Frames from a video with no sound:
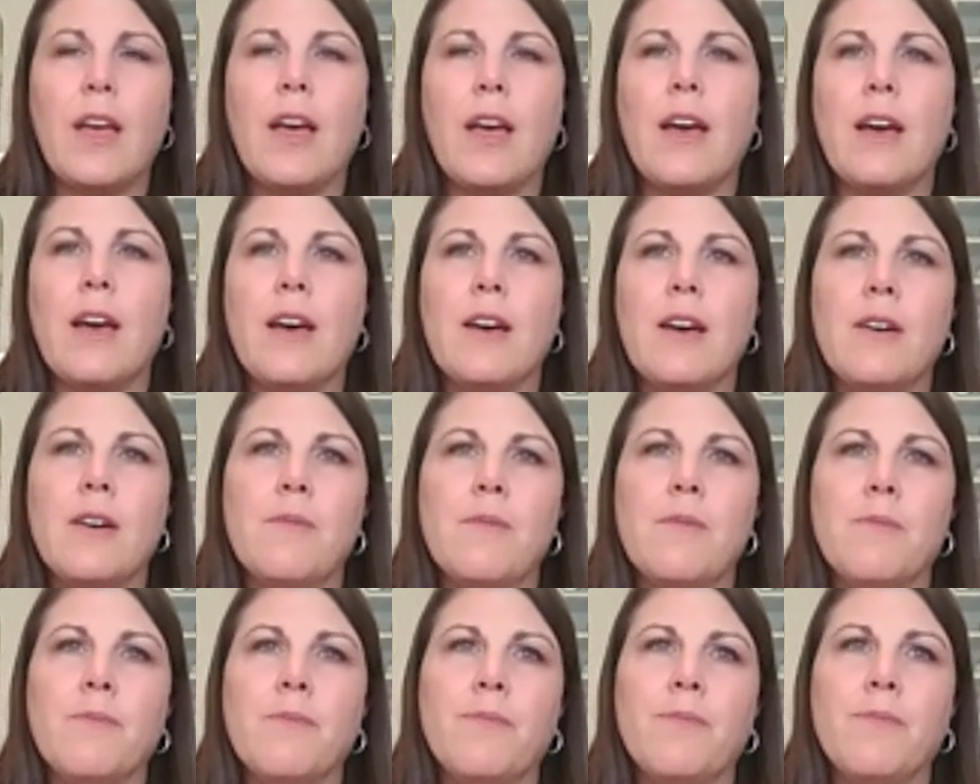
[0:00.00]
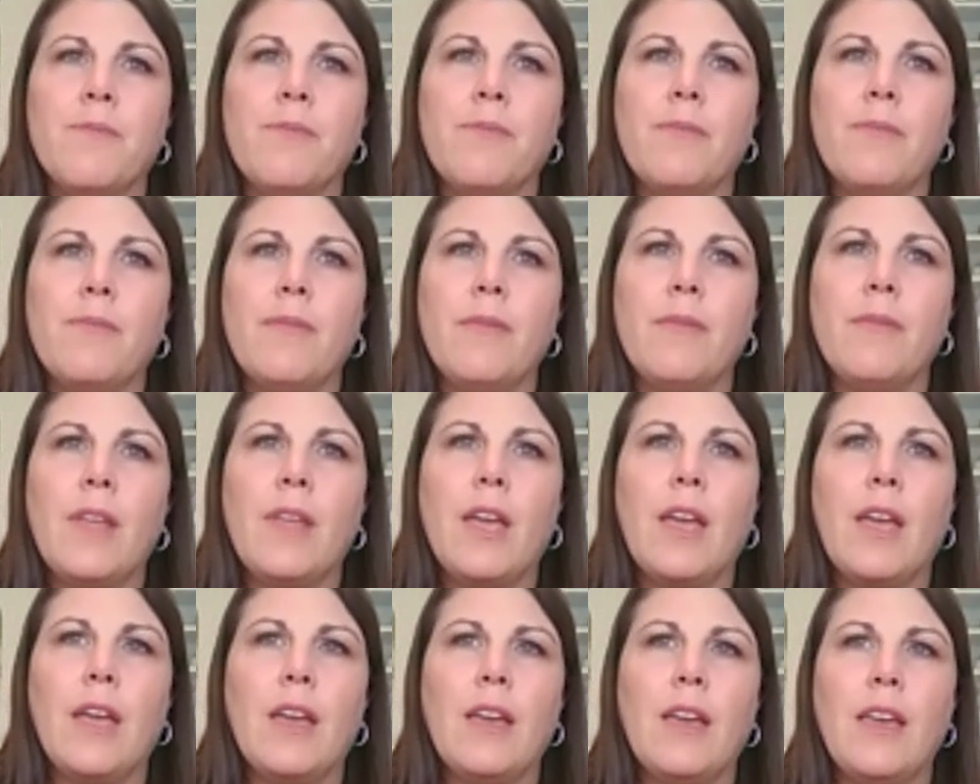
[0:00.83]
Um,
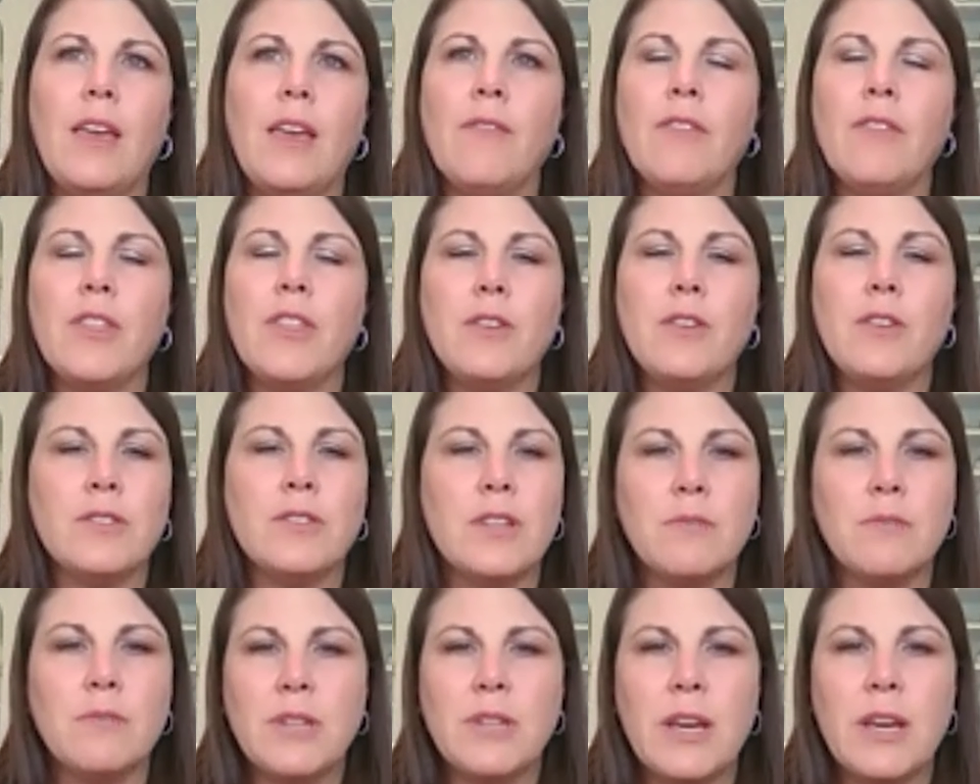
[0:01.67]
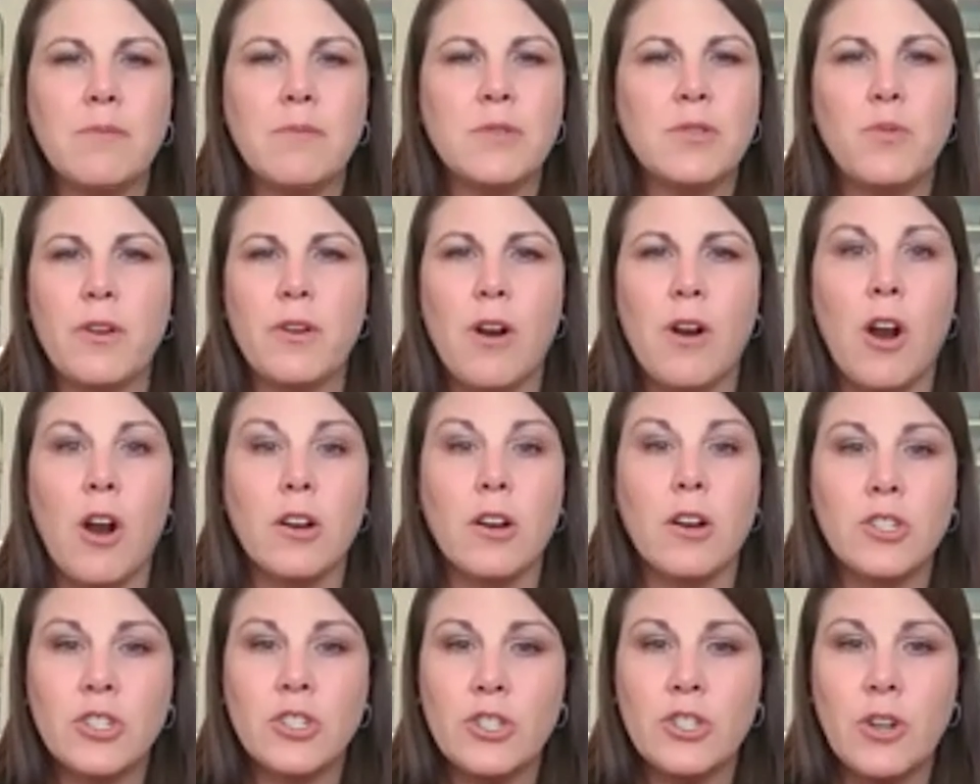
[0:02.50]
even though sometimes we're
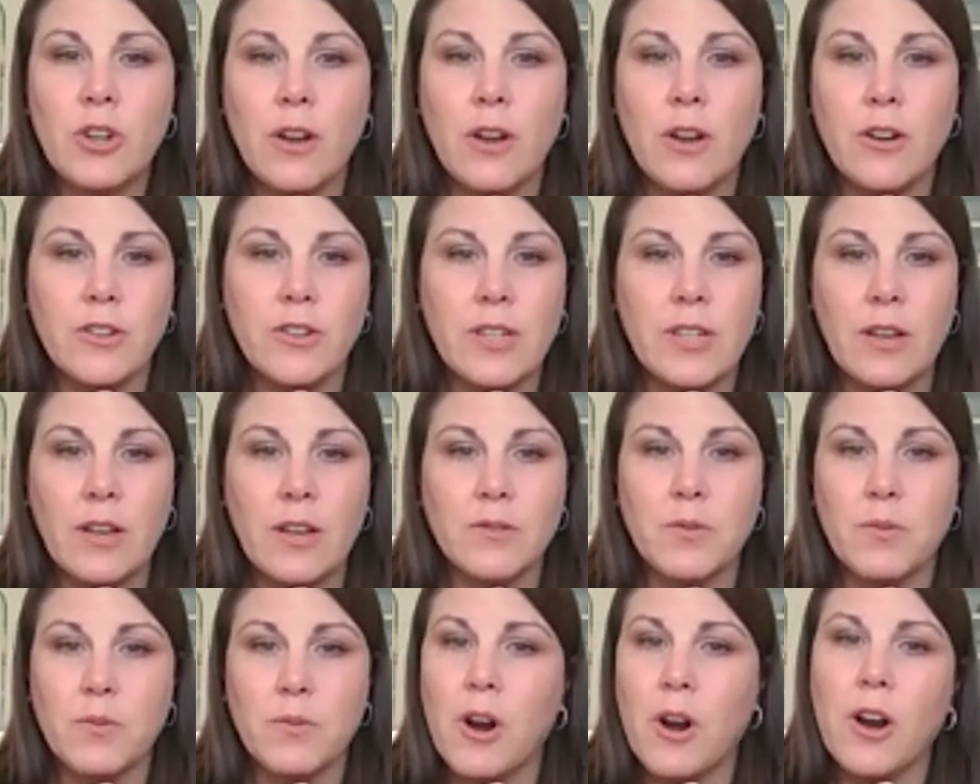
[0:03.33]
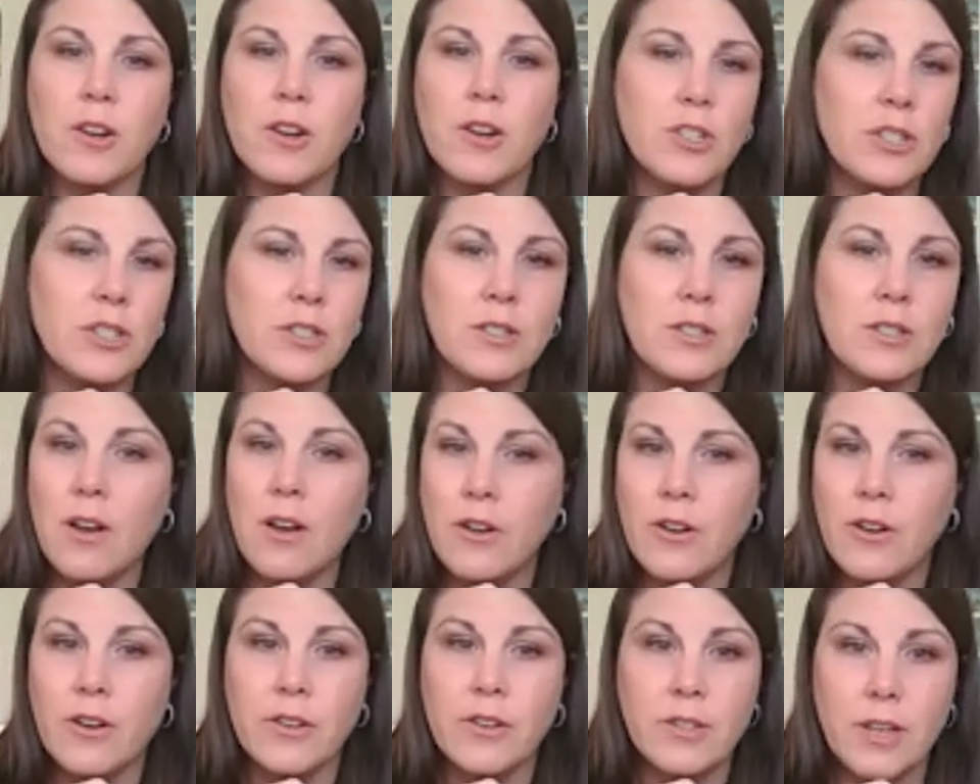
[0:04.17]
harsh on ourselves, we're harshest
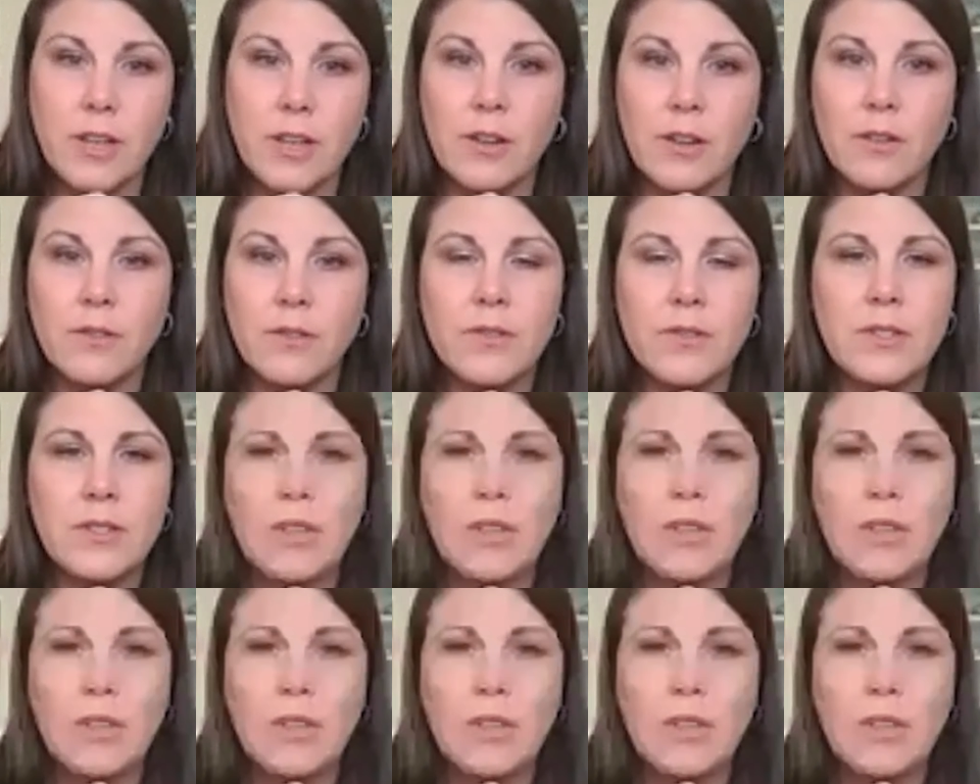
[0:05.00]
on ourselves.